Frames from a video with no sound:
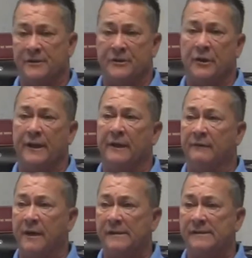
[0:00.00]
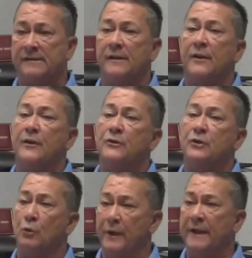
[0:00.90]
necessarily give us,
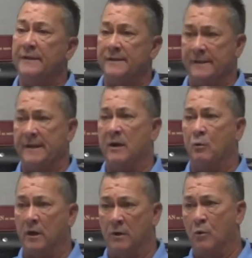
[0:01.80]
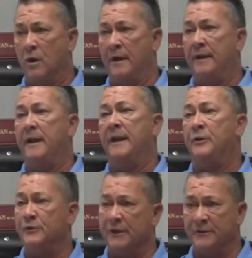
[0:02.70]
so we can sit down one-on-one
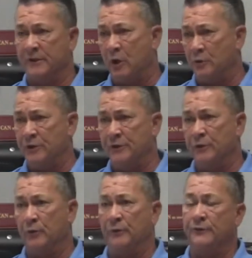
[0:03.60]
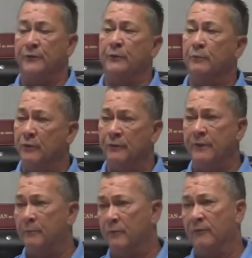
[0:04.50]
and use it as a coaching tool to improve
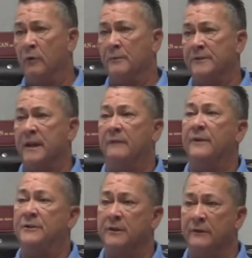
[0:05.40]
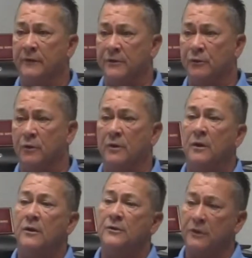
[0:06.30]
the performance of each individual
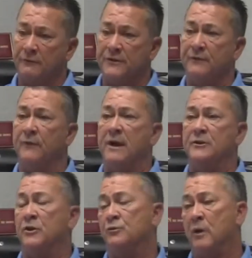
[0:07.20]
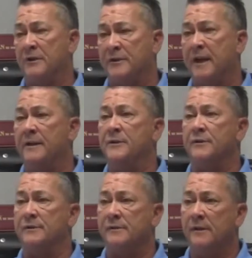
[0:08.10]
service advisor as well as
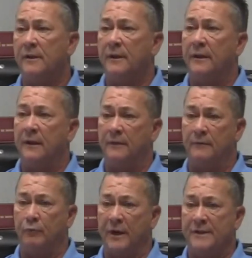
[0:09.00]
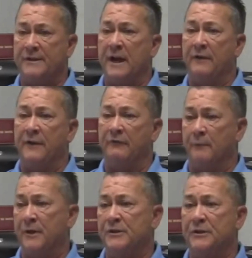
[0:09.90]
technicians. It breaks down the
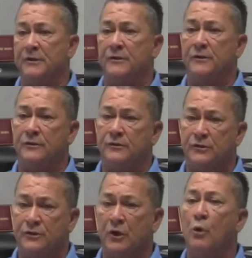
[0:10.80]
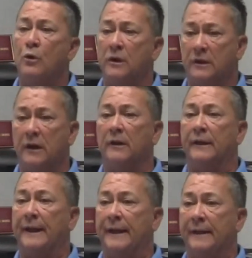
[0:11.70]
information so clearly.